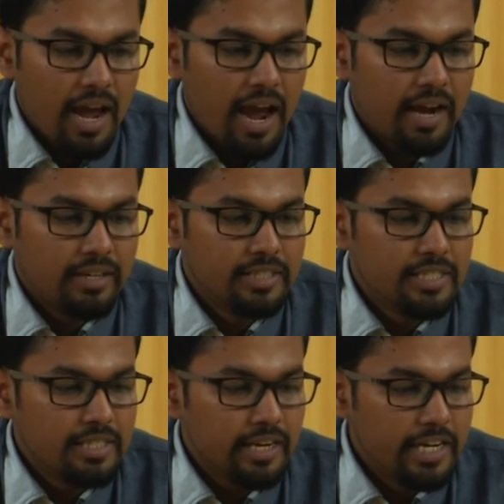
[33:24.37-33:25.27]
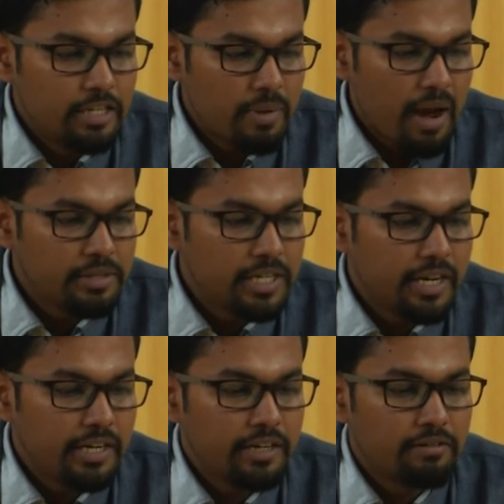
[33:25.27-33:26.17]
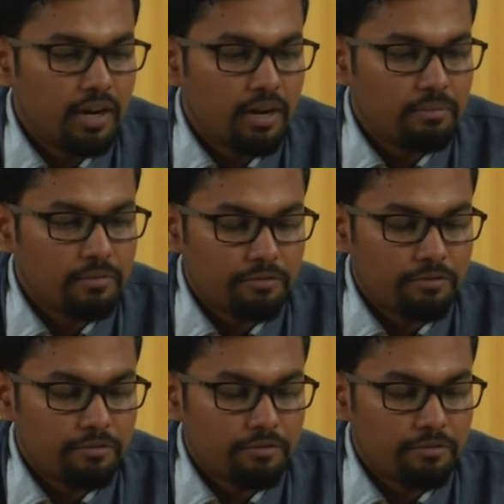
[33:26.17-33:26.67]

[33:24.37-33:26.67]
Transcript: and this is a heat map generated um,